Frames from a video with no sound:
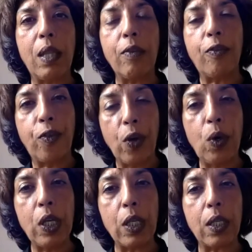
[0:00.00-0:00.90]
that
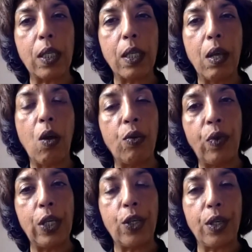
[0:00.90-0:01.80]
focus on
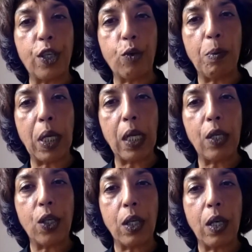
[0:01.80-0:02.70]
racial
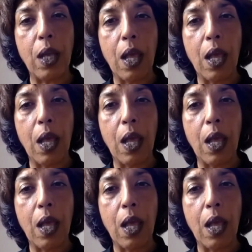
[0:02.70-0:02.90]
discrimination.